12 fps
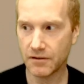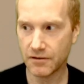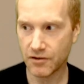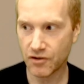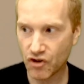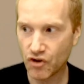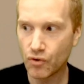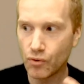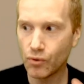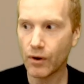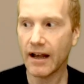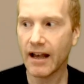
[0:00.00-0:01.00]

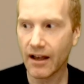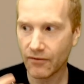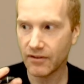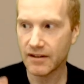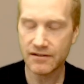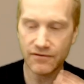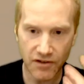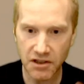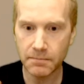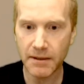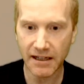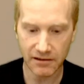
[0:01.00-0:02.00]
to have this
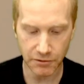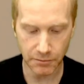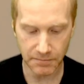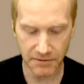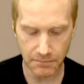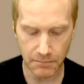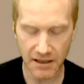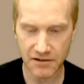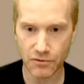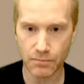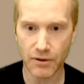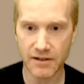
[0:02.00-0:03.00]
feedback loop that makes
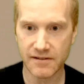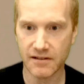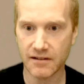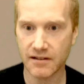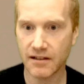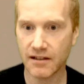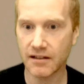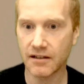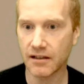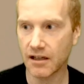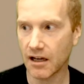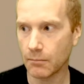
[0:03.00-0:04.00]
you present in
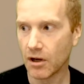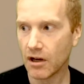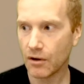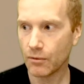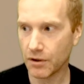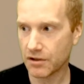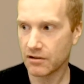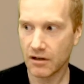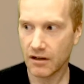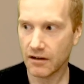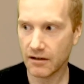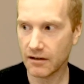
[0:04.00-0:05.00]
the game, which
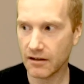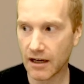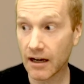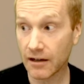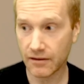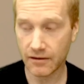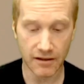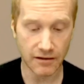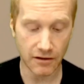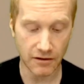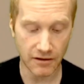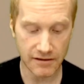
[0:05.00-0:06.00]
I think
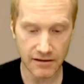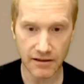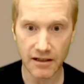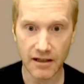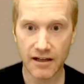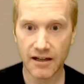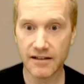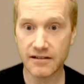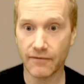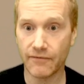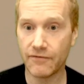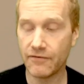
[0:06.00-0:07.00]
honestly is
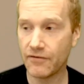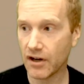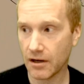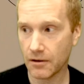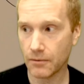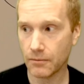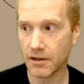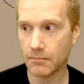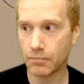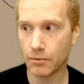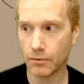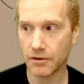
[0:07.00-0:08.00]
a very
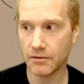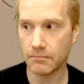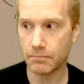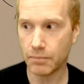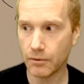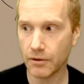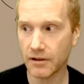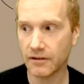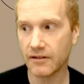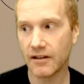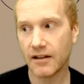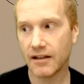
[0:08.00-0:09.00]
important
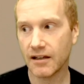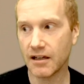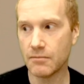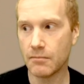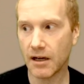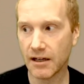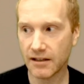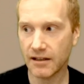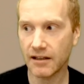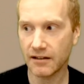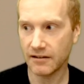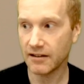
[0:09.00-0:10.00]
point in
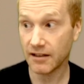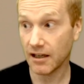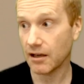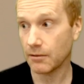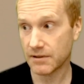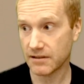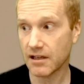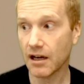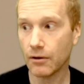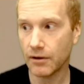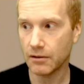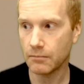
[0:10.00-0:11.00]
making the game
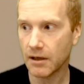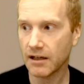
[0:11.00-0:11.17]
scary and